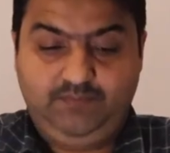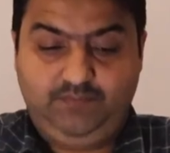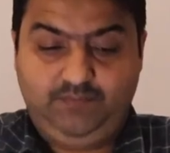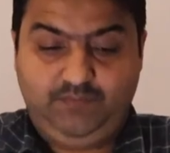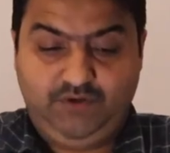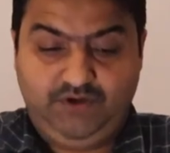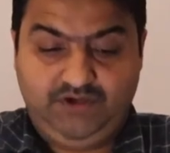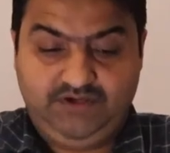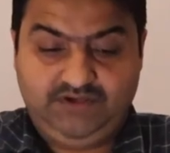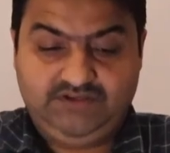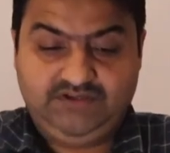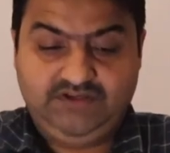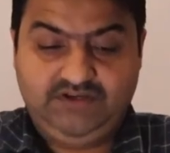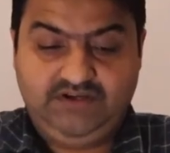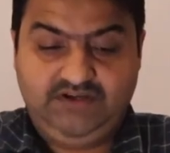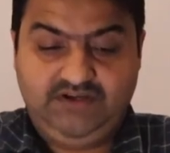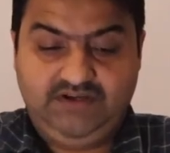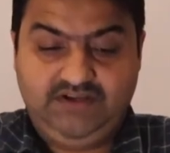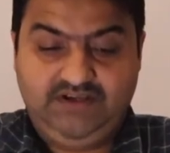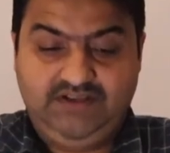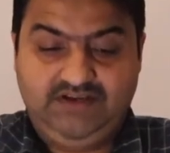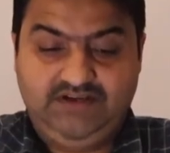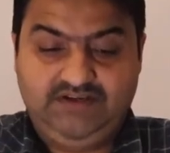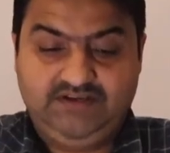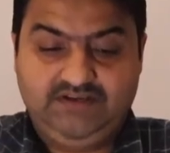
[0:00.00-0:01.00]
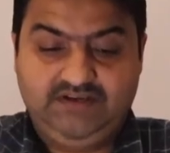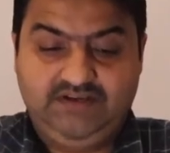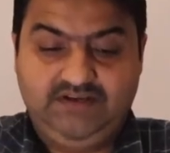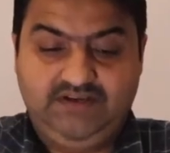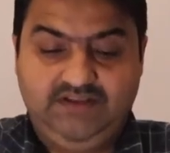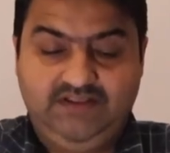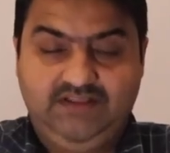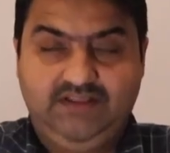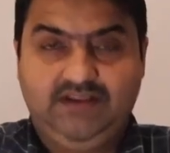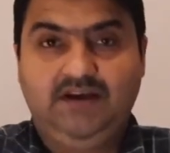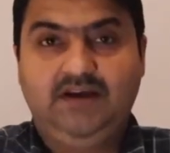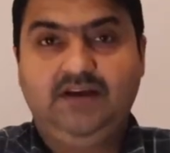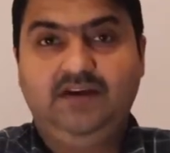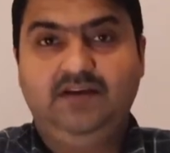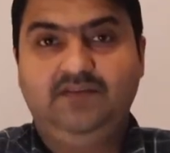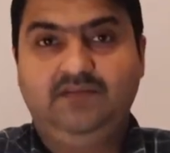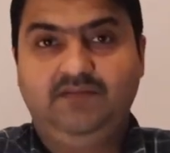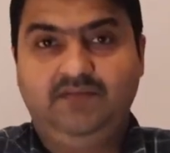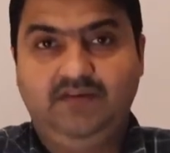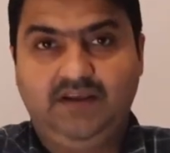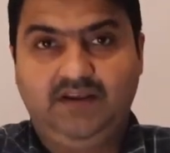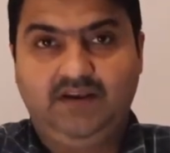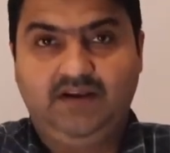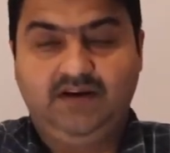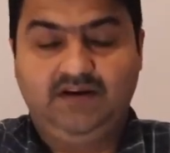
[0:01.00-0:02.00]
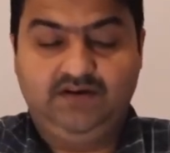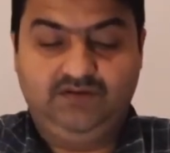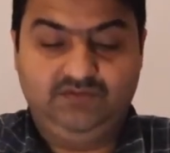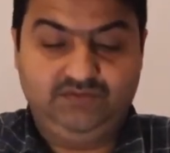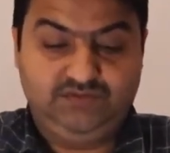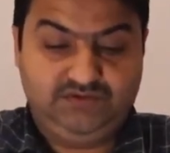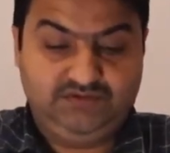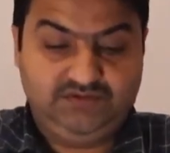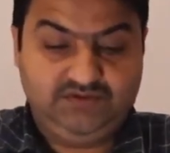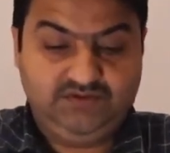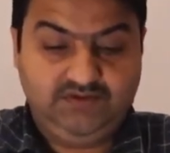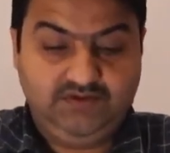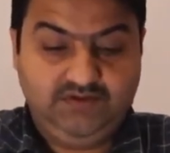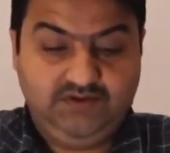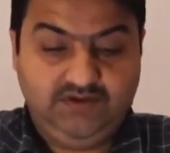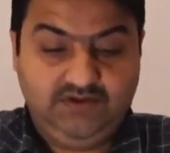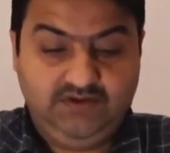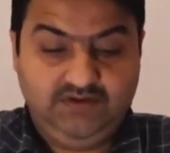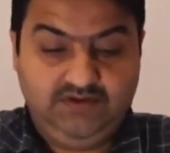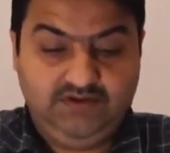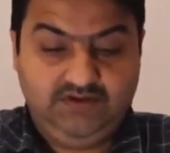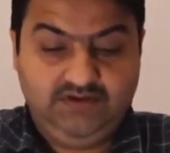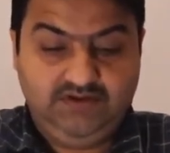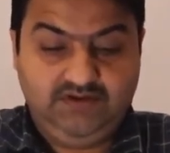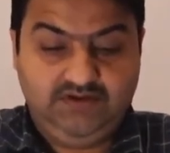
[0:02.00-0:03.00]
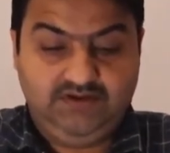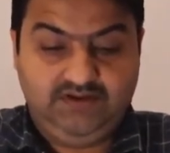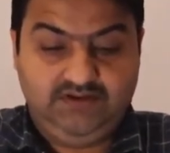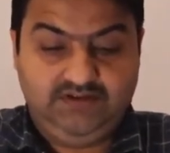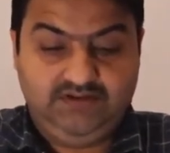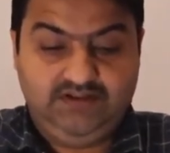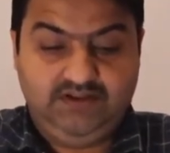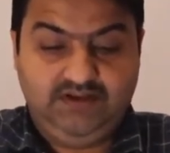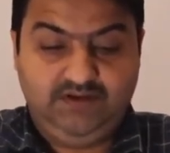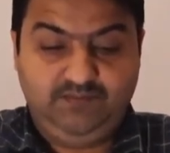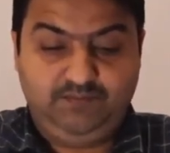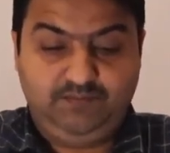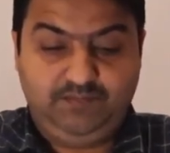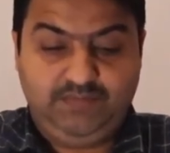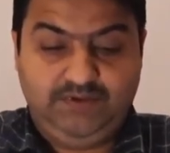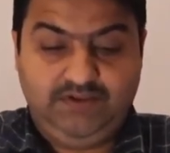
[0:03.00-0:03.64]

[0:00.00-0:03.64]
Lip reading: production integration in the warehouse. Then